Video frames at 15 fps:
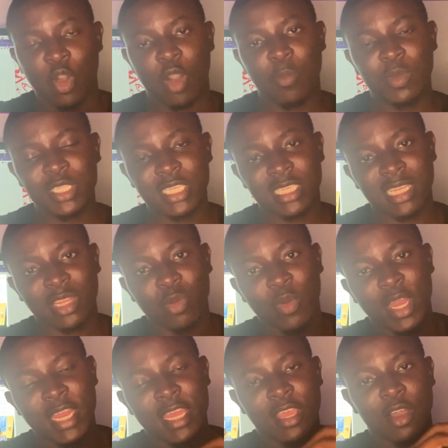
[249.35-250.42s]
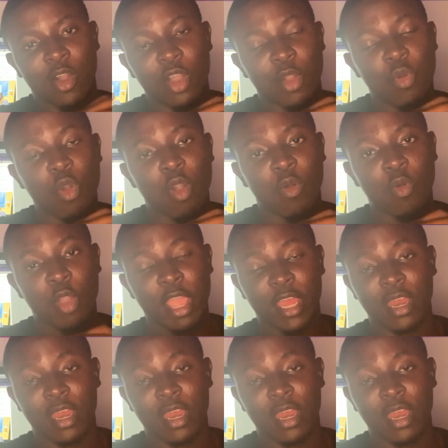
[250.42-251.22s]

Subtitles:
Almost Shatta Wale or